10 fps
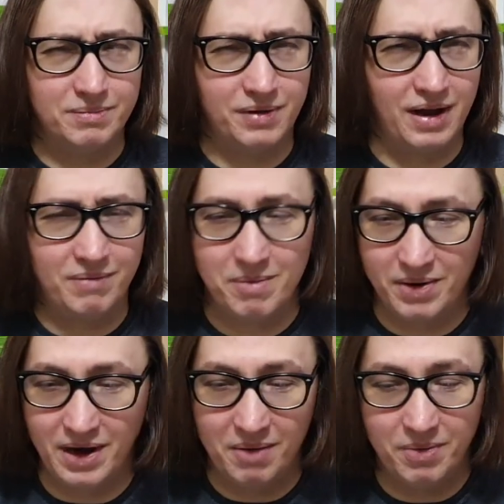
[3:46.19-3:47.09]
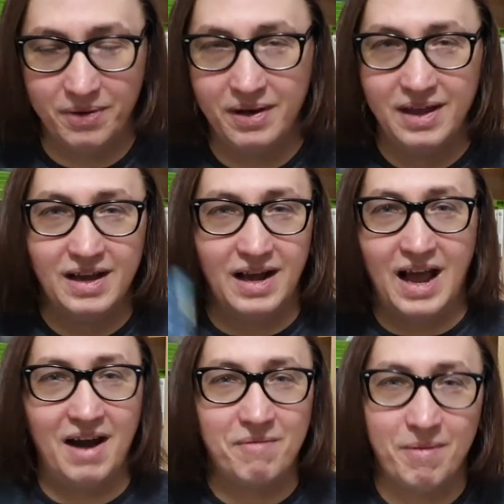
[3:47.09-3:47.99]
I can't remember now, but I
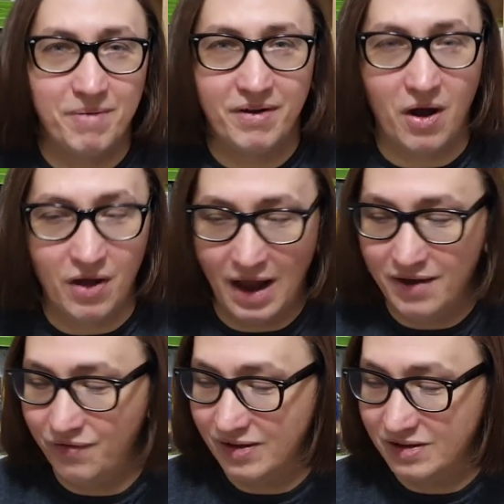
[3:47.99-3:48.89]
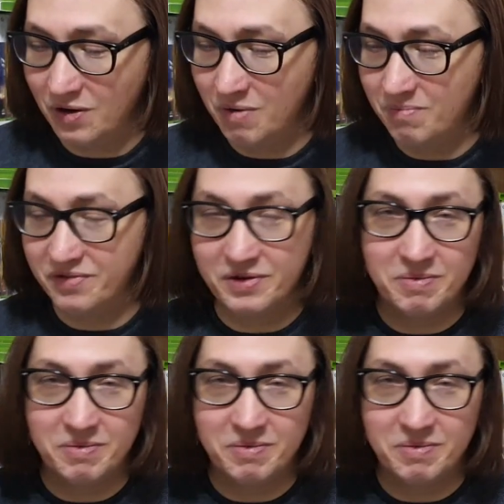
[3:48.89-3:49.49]
can't remember anything to hum to.